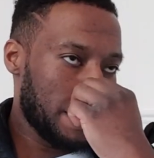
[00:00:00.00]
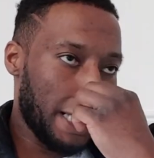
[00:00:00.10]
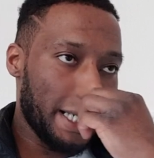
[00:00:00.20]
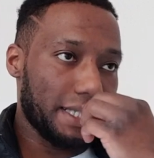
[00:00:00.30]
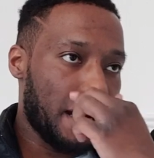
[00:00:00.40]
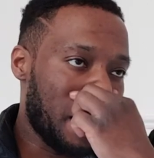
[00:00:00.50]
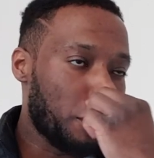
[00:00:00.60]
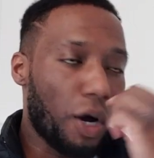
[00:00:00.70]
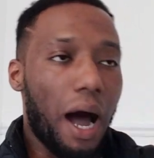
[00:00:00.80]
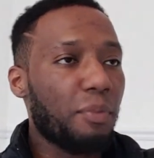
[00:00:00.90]
Shut it down. I'm
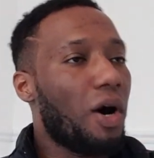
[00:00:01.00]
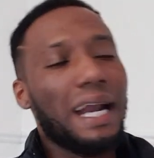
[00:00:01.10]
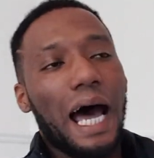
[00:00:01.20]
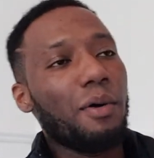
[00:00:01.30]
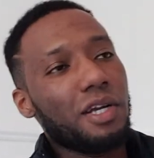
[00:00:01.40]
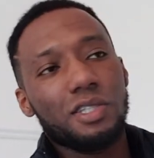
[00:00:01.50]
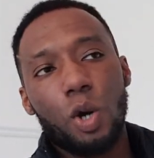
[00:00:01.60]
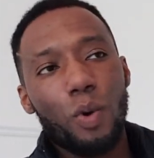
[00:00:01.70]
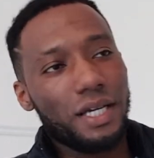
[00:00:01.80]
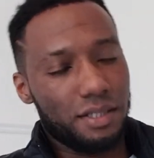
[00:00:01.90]
not I'm not allowing her
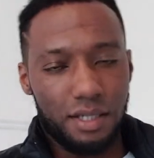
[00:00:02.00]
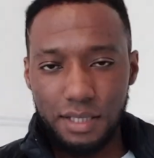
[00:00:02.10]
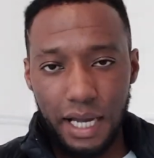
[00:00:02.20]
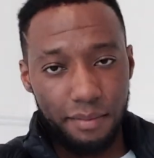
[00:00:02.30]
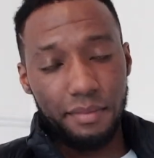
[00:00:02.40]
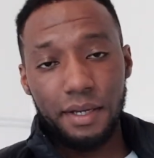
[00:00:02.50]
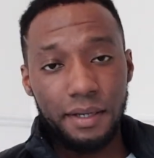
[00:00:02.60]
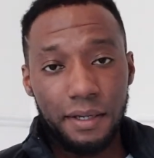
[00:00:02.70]
to waste her time.